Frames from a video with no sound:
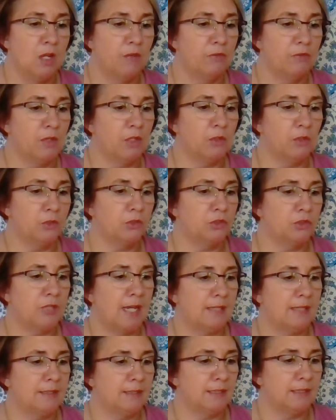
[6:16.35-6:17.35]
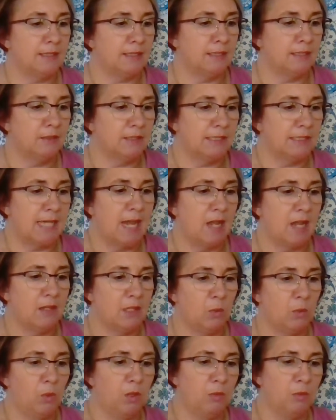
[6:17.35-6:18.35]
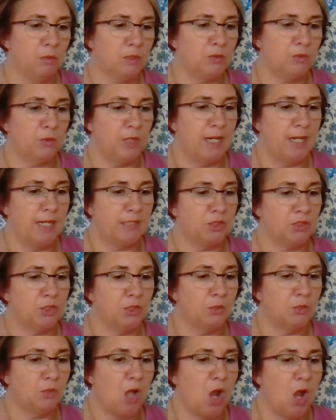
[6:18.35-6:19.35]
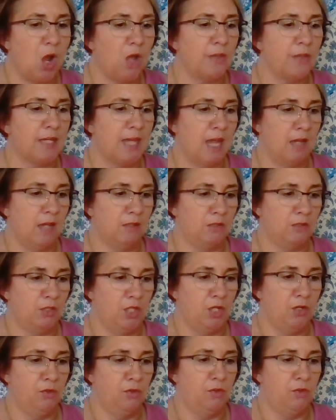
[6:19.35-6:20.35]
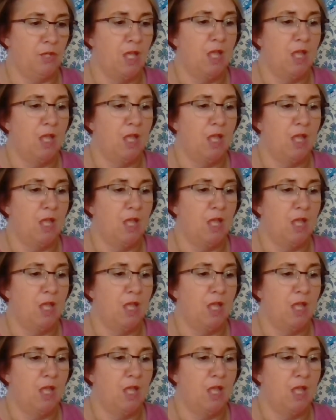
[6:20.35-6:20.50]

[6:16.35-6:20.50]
The goose shouted to the nearest cow that Wilbur was free, and soon all the cows knew.